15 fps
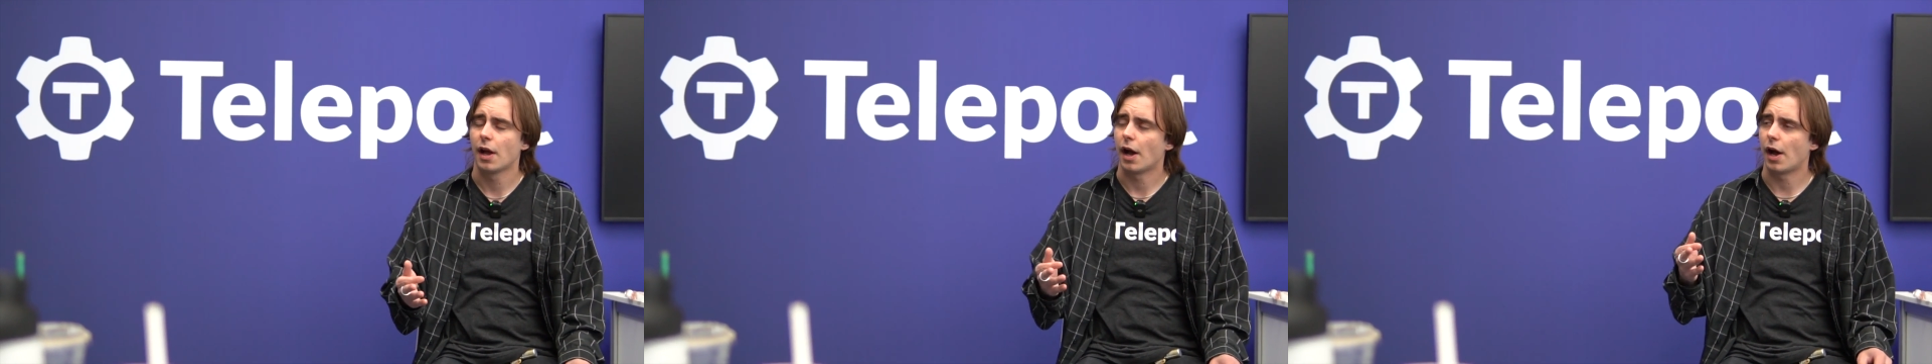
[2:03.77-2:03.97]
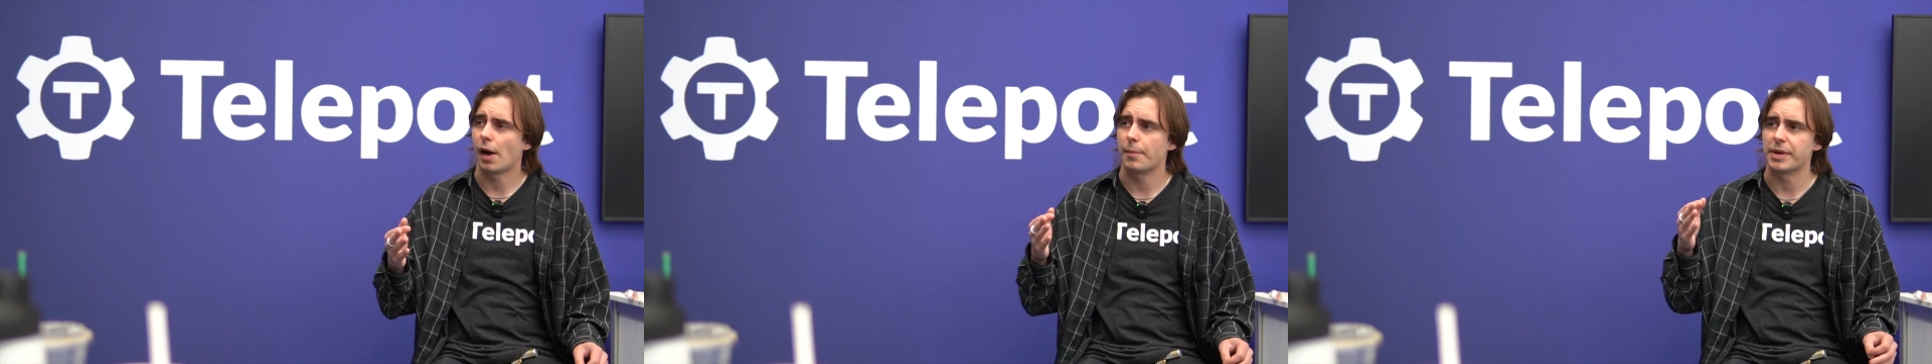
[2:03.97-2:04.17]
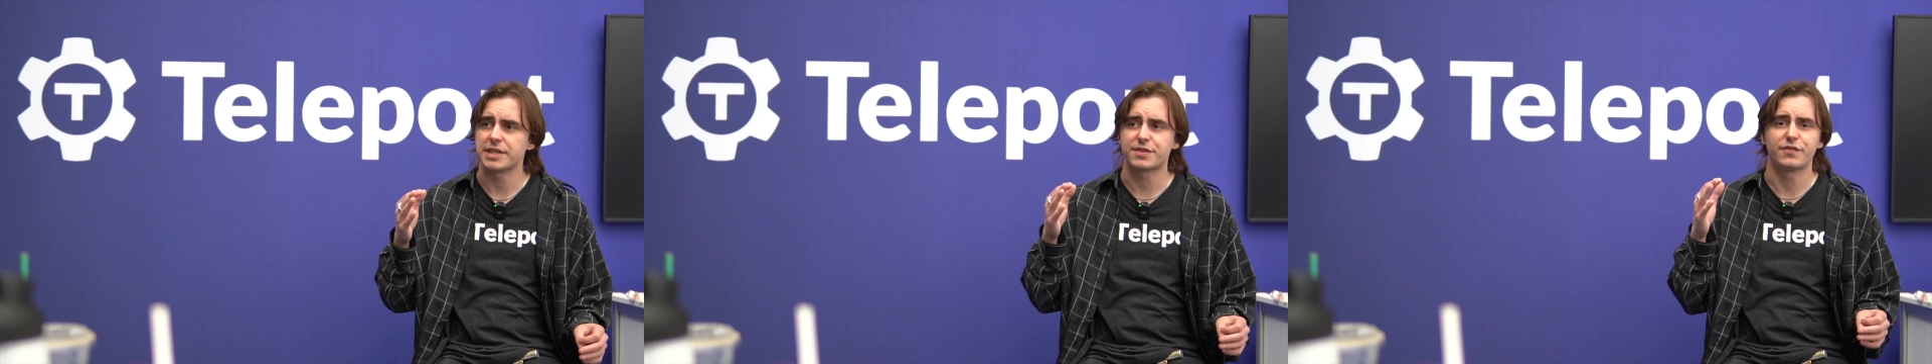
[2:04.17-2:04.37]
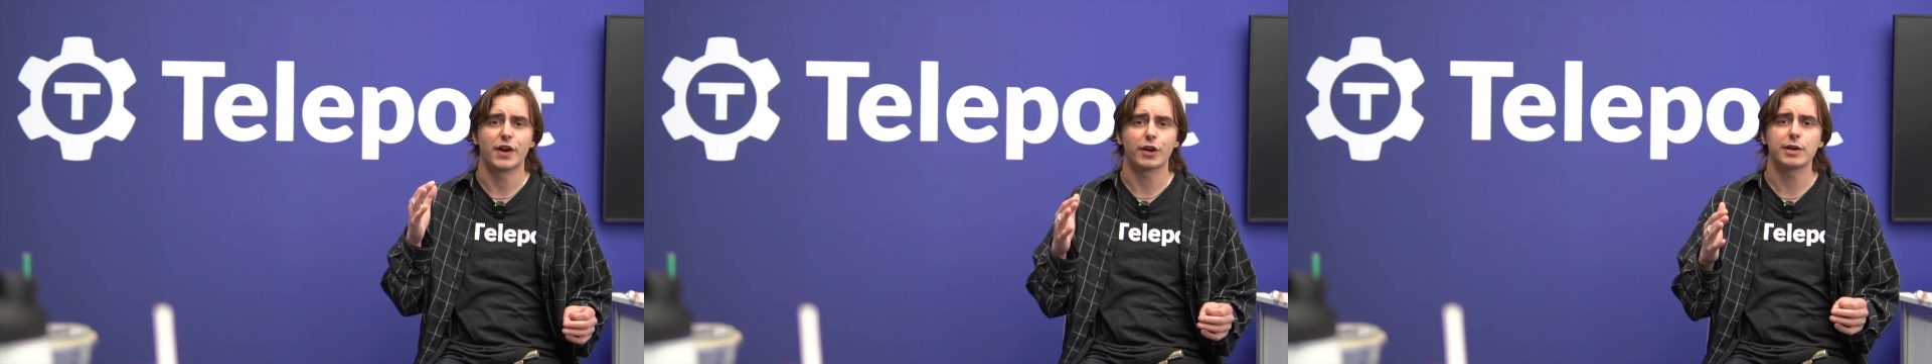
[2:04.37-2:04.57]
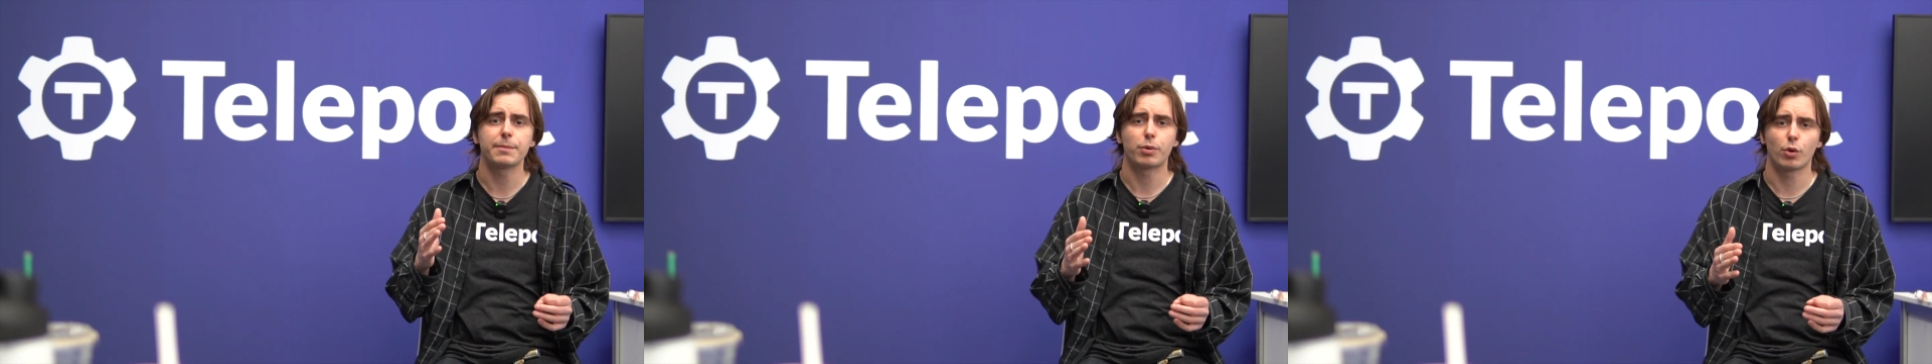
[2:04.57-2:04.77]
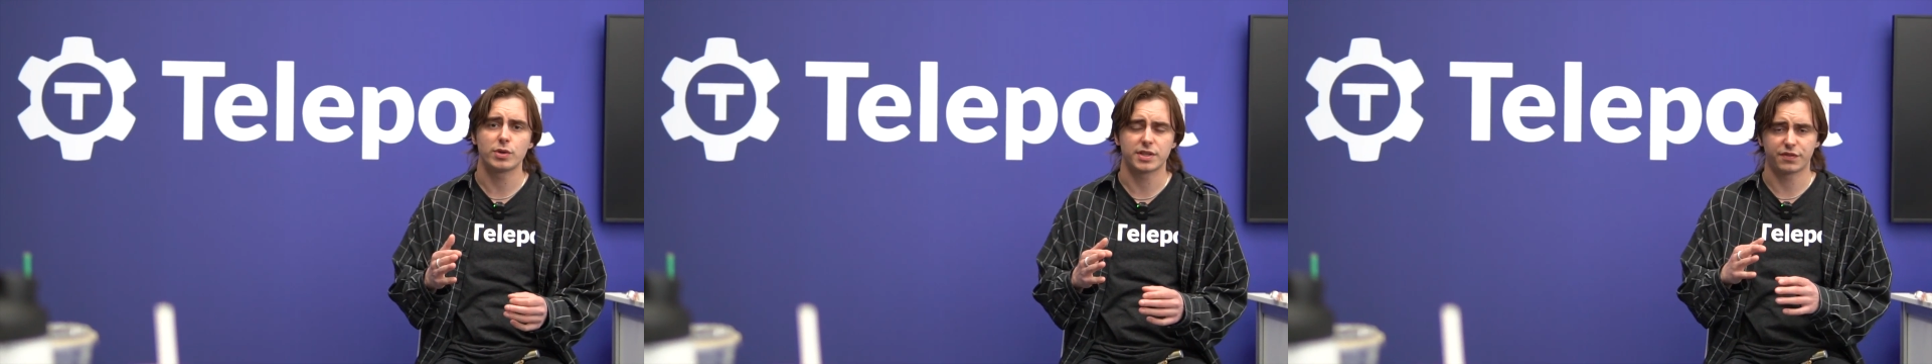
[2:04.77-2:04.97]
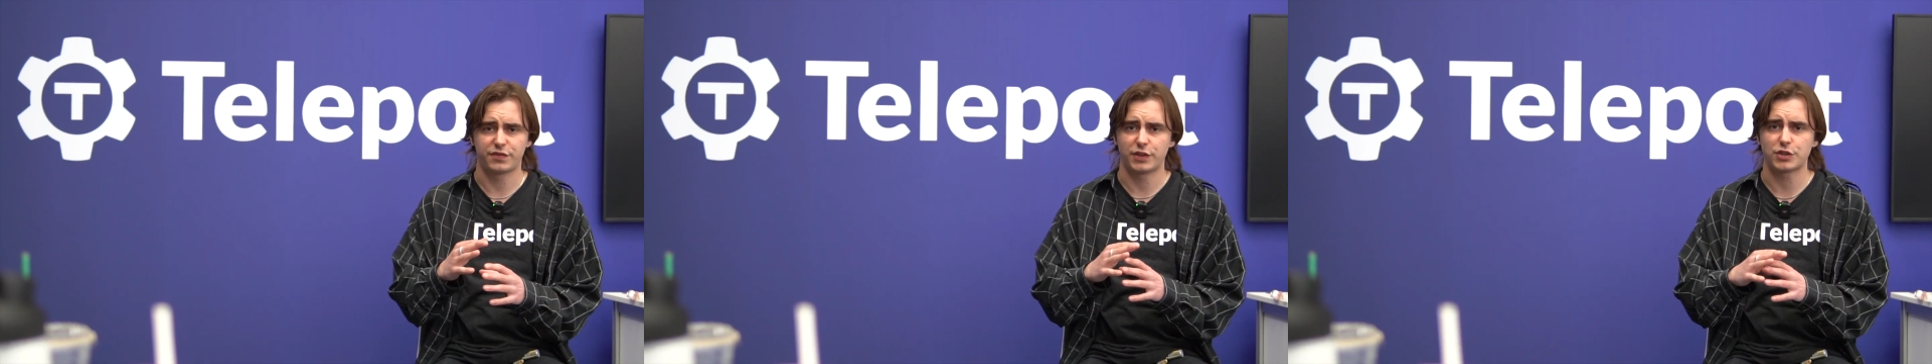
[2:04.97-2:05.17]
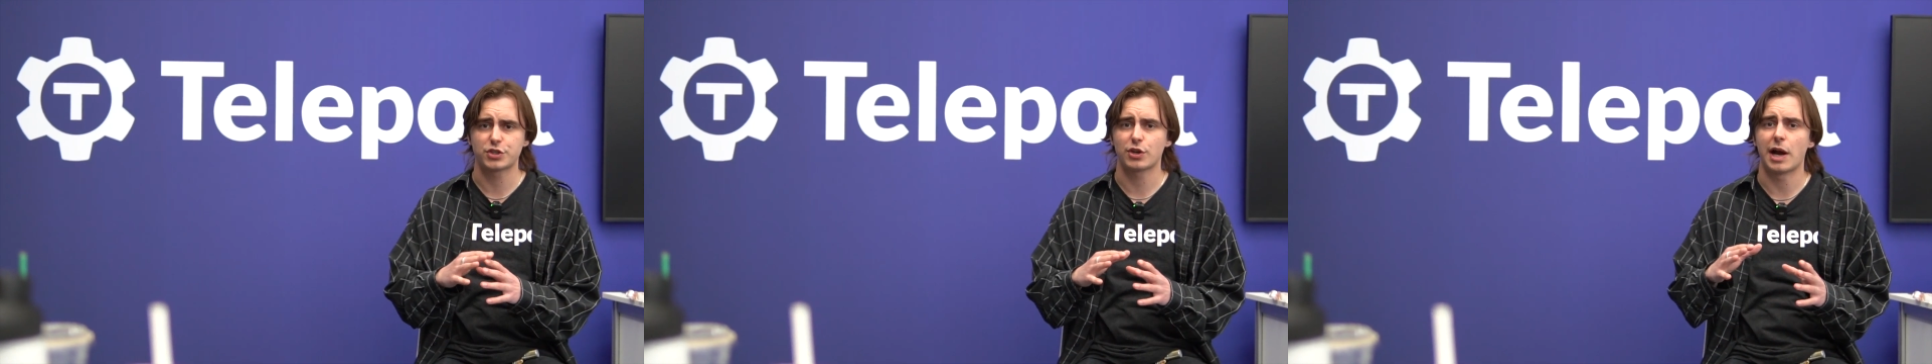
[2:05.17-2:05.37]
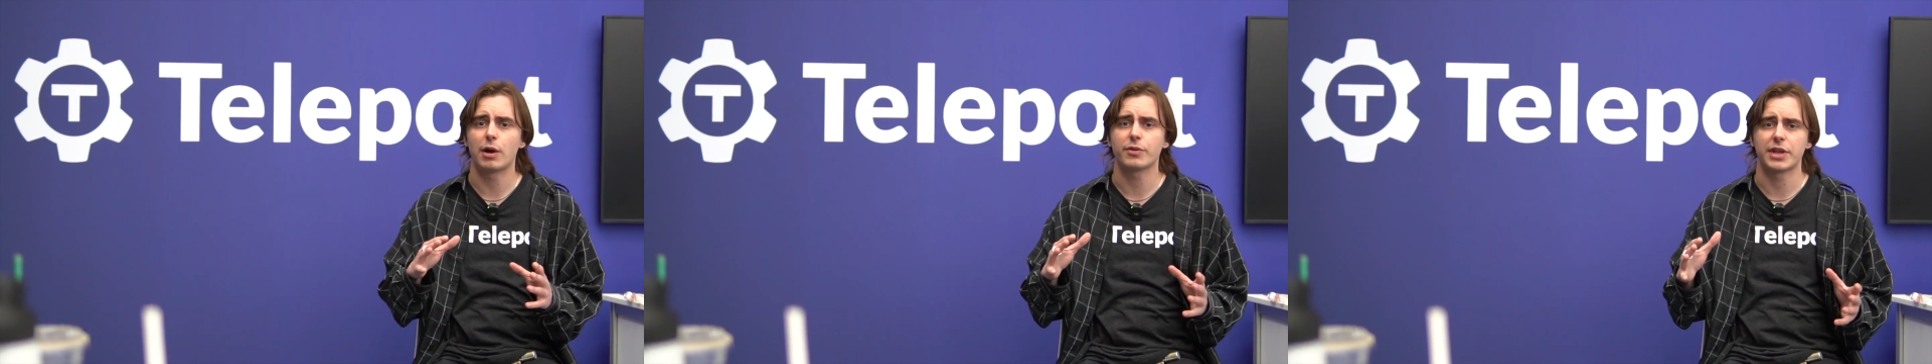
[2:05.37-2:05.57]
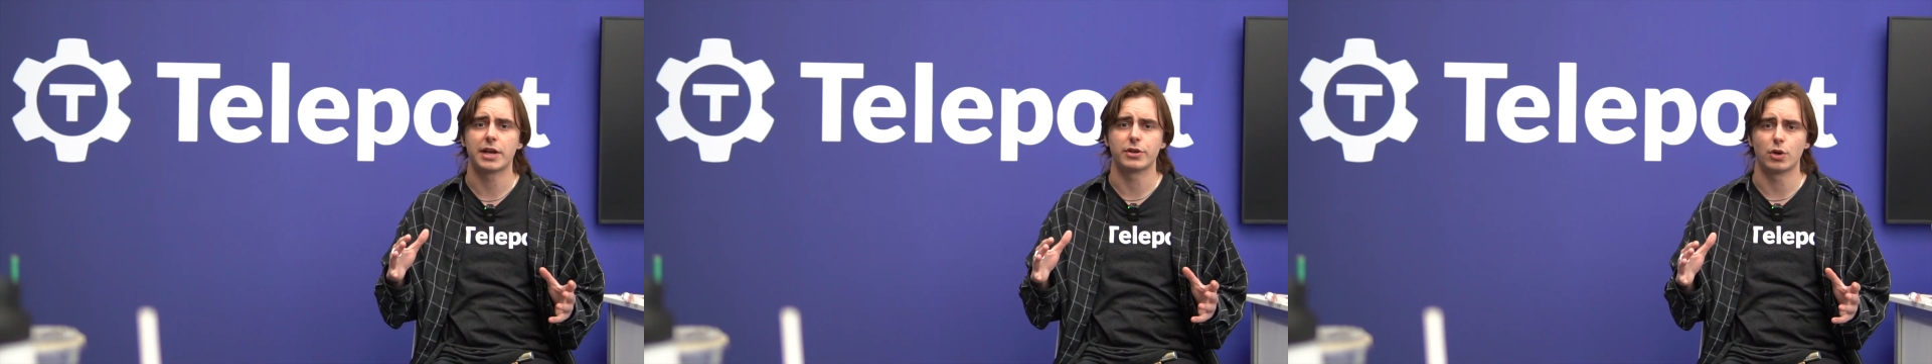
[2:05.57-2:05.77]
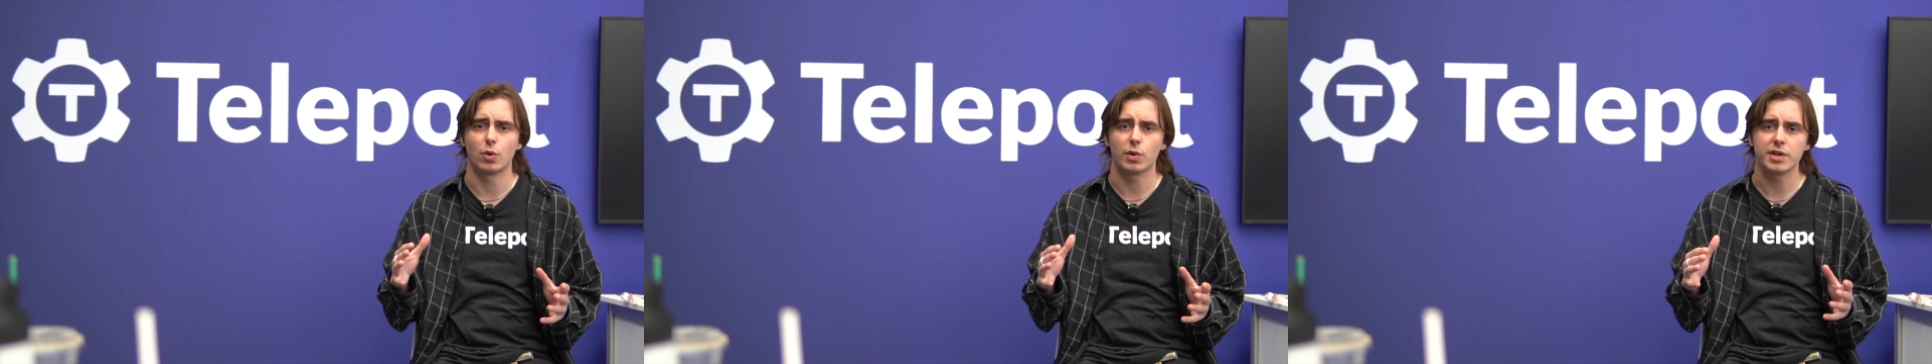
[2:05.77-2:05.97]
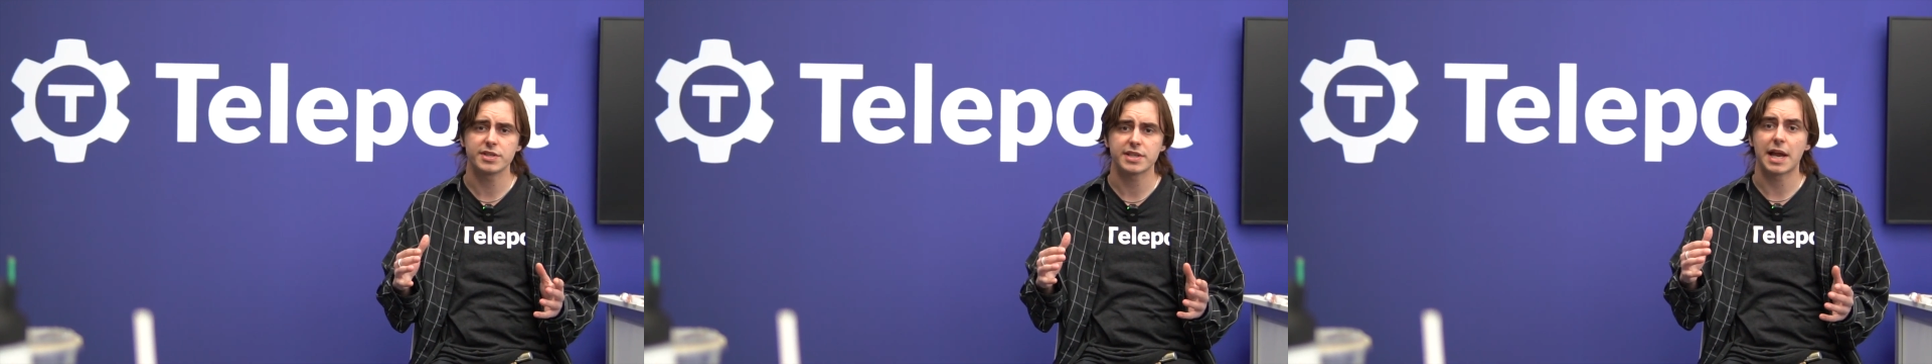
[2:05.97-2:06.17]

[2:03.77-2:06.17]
It's very important to filter out that noise